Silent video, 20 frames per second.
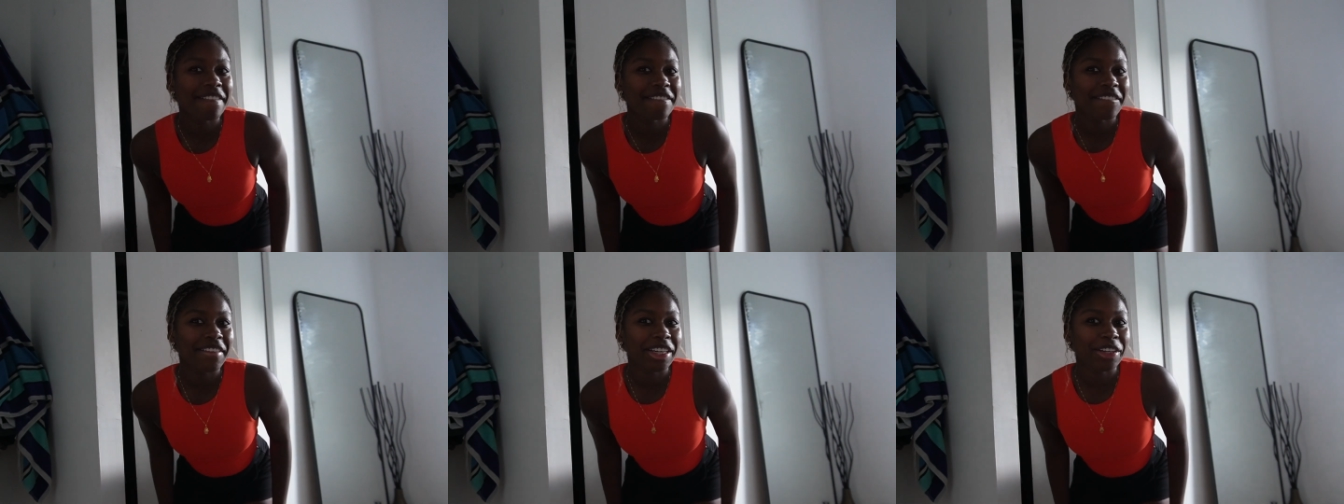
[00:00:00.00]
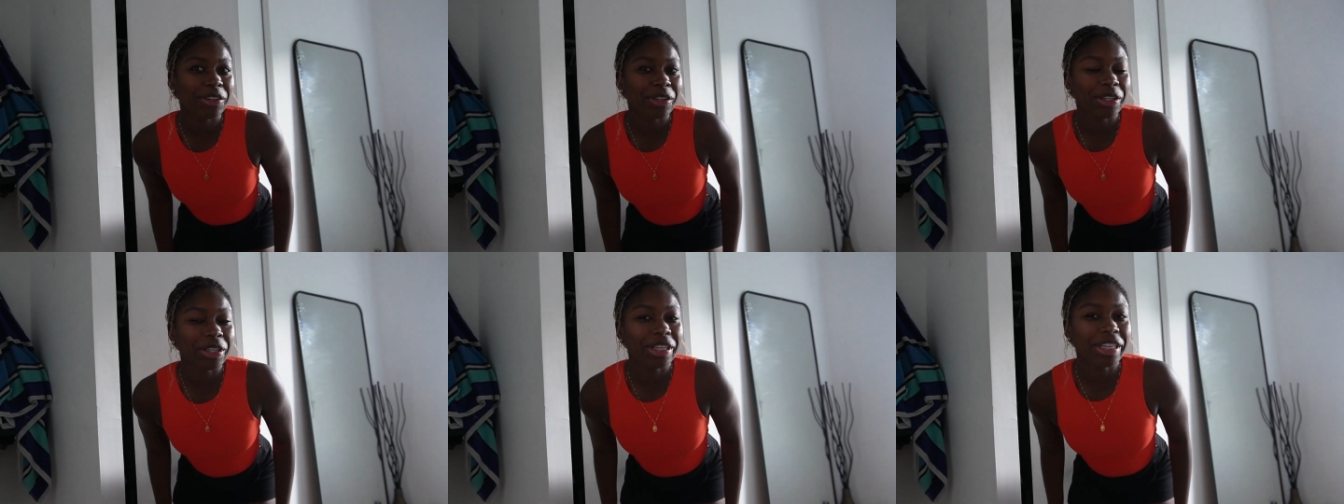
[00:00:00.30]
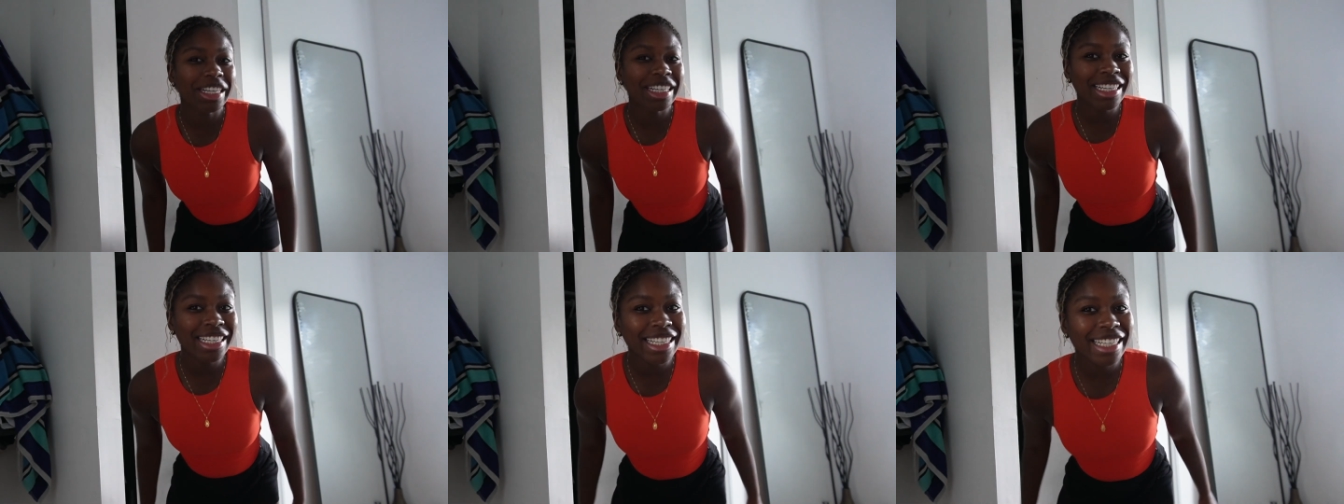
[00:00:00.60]
Final
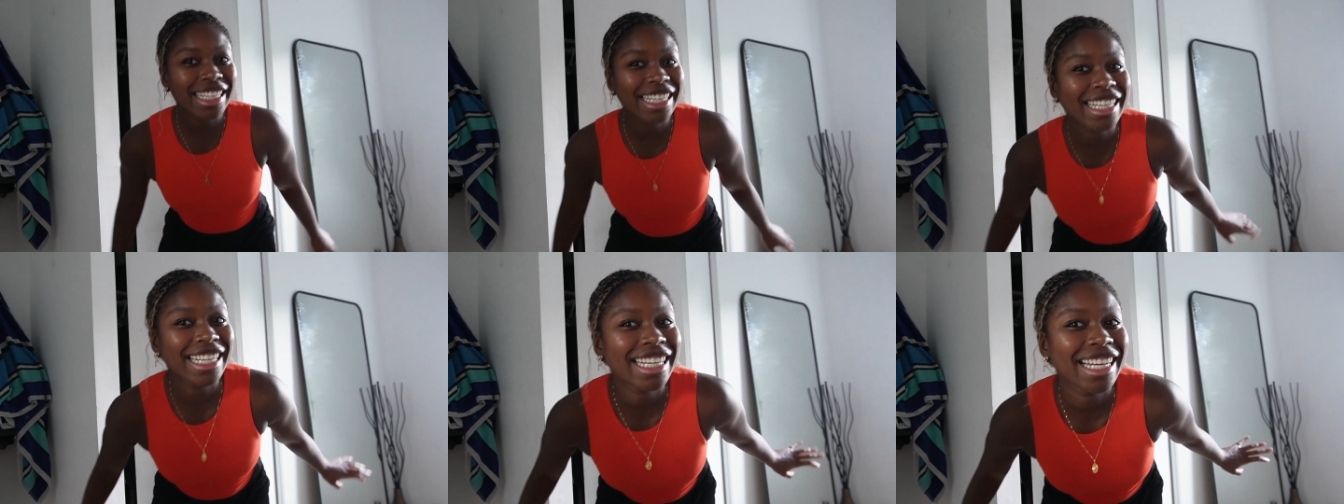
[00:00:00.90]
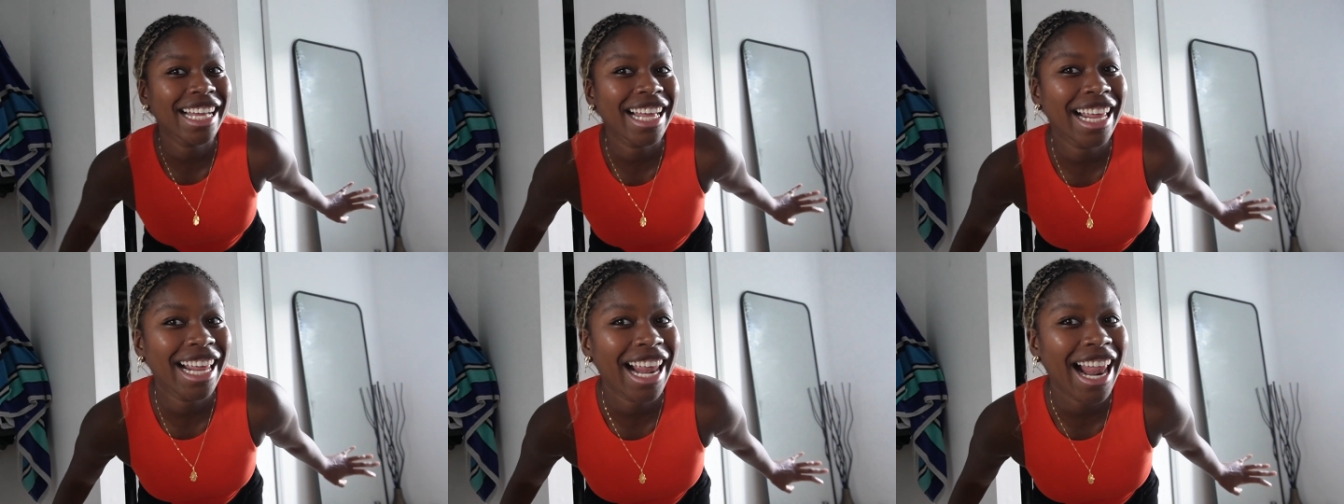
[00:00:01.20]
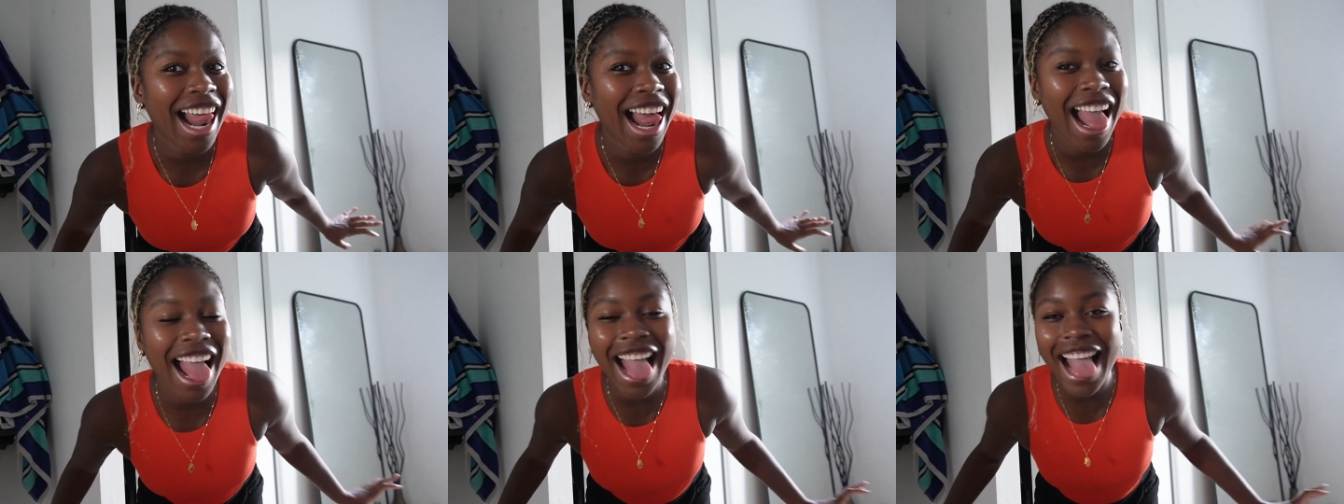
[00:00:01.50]
look.
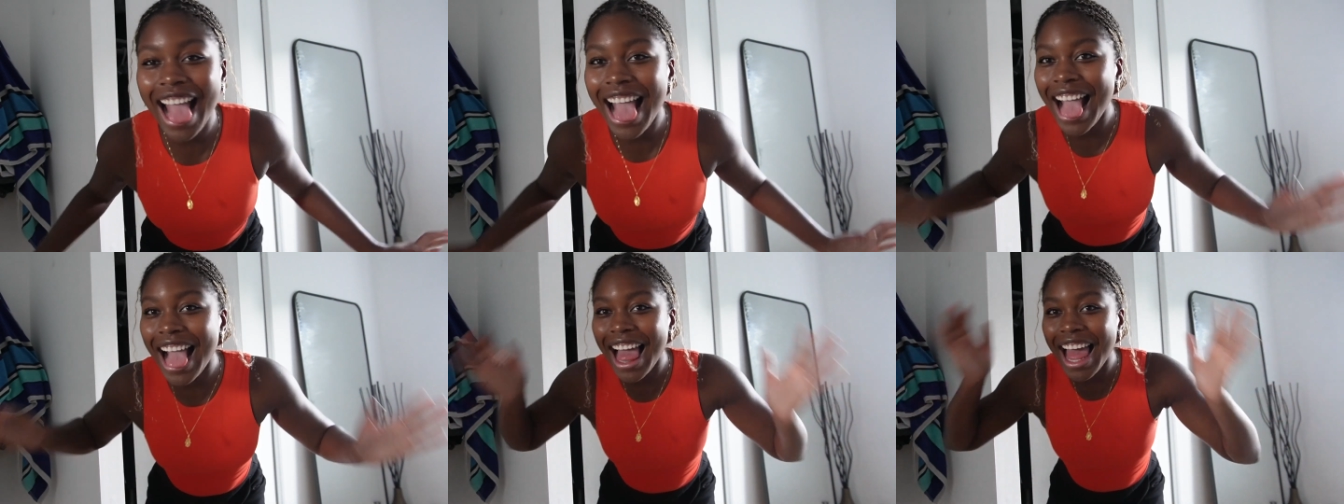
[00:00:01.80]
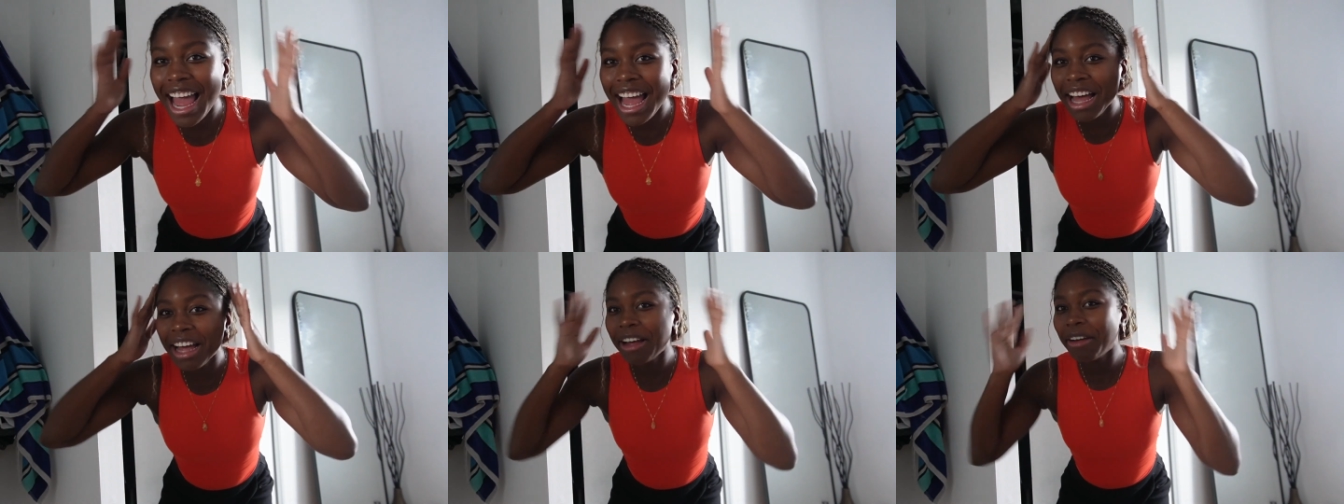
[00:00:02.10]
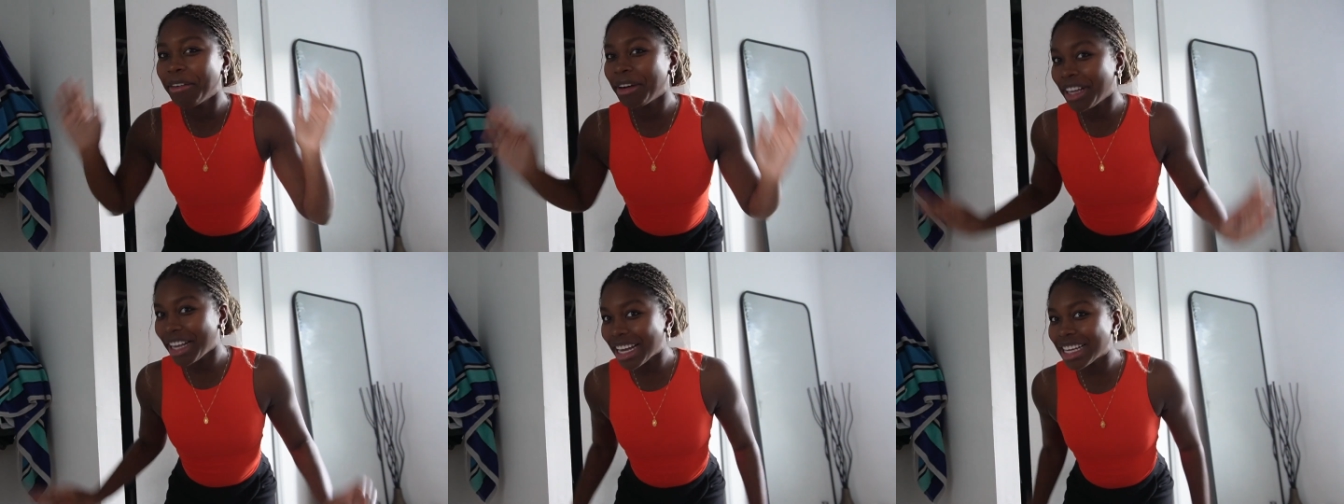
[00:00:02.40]
What
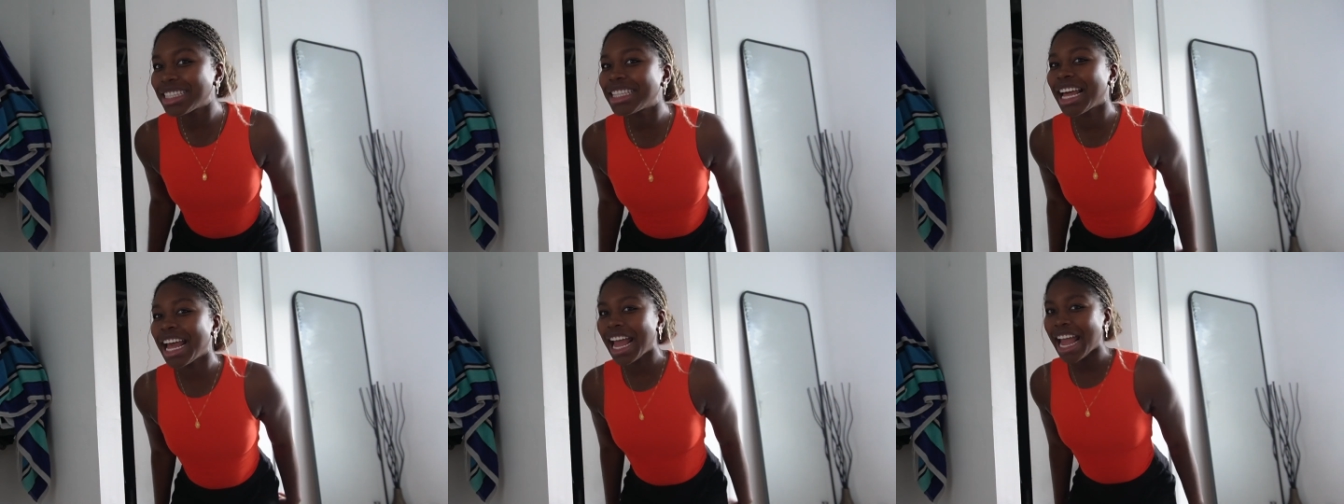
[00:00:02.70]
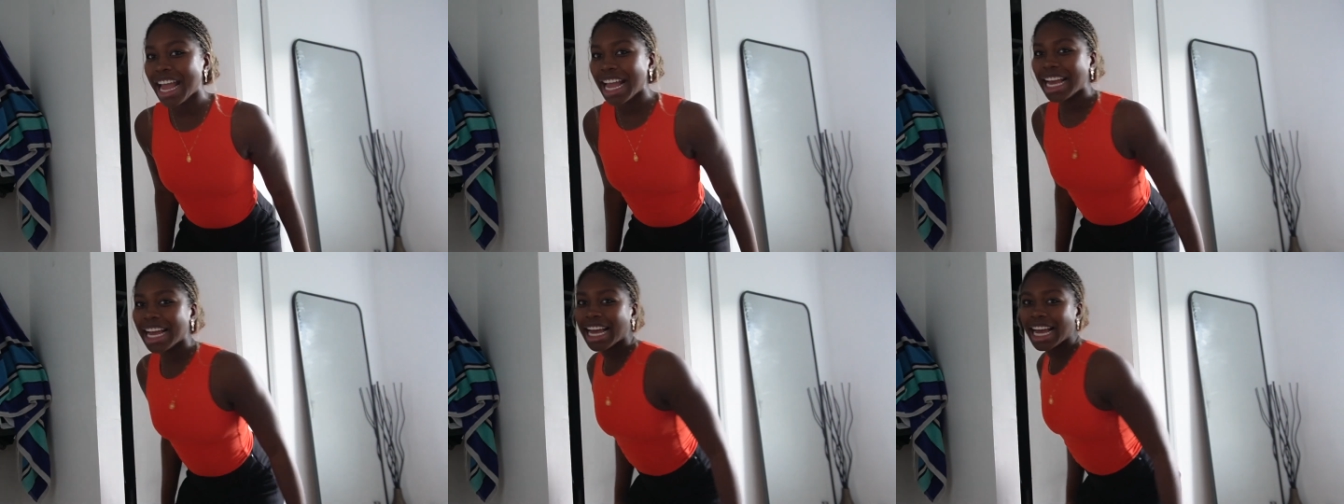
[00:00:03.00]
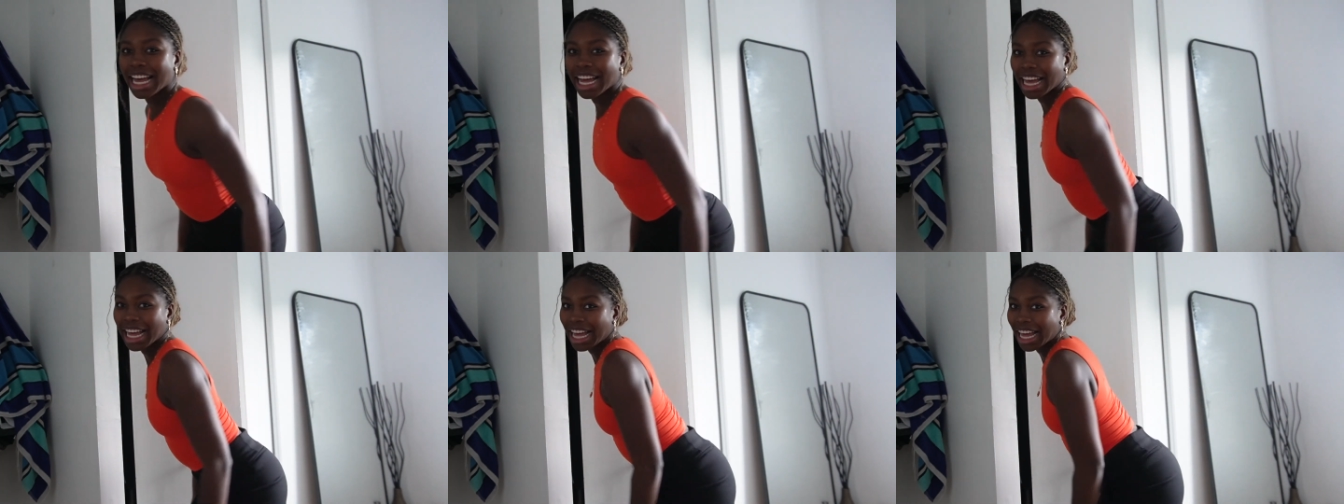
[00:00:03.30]
do you guys think?
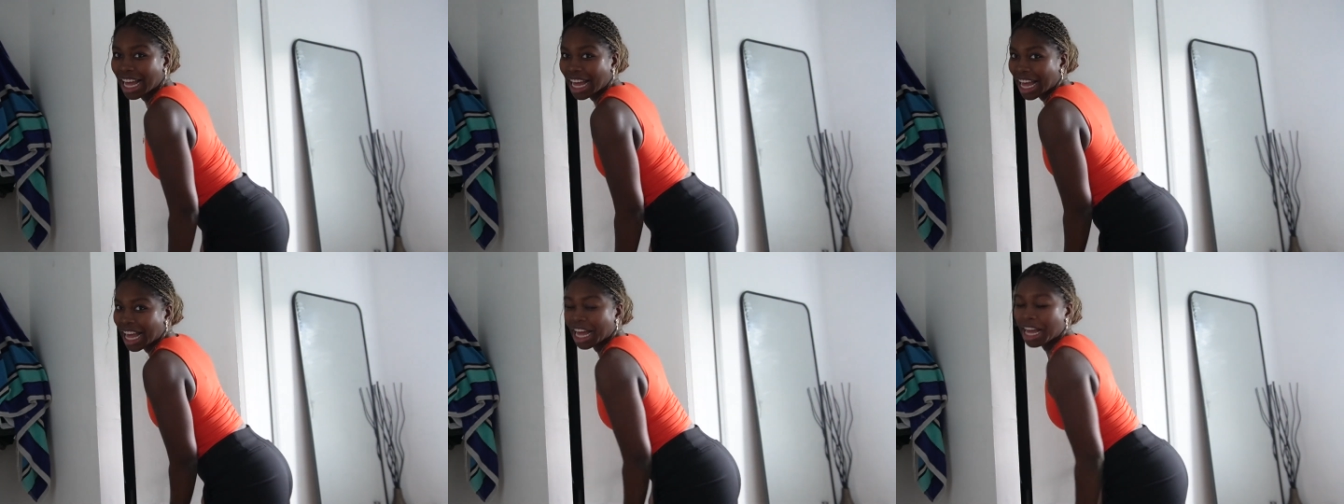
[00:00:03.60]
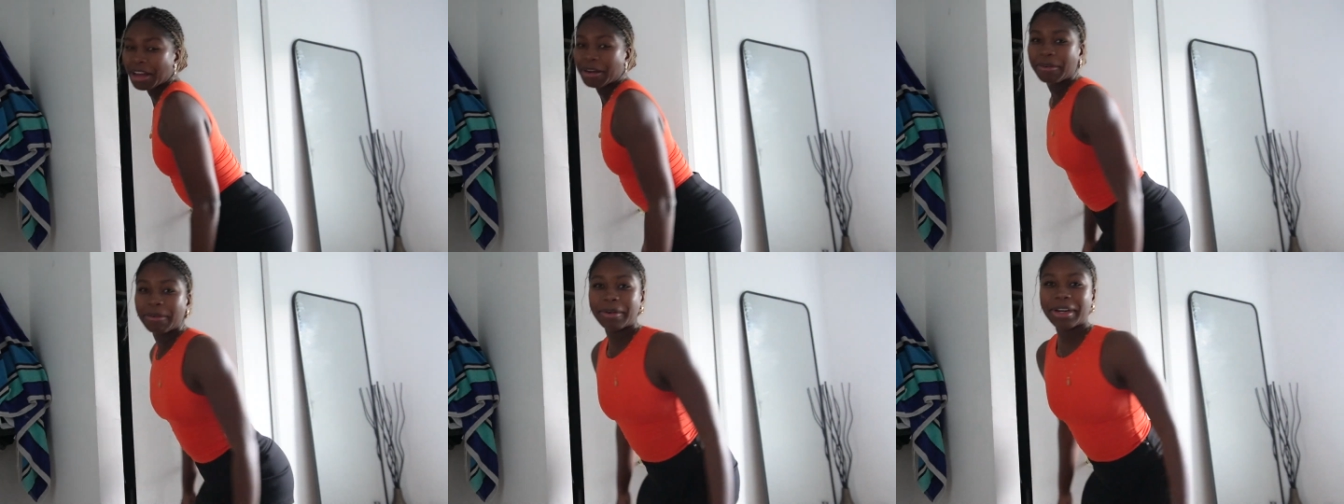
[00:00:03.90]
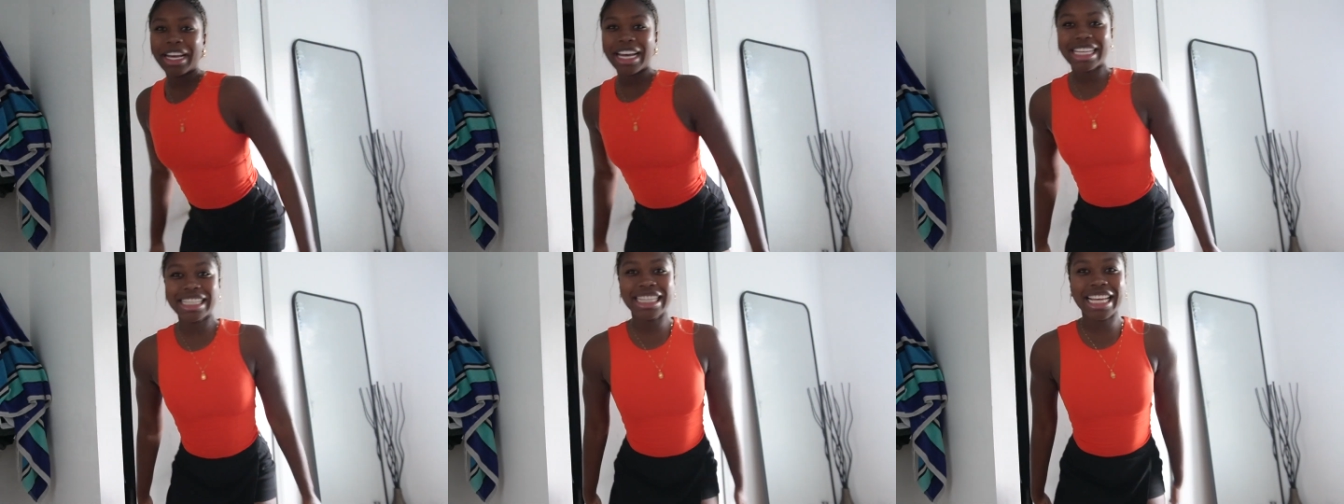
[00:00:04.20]
What do you guys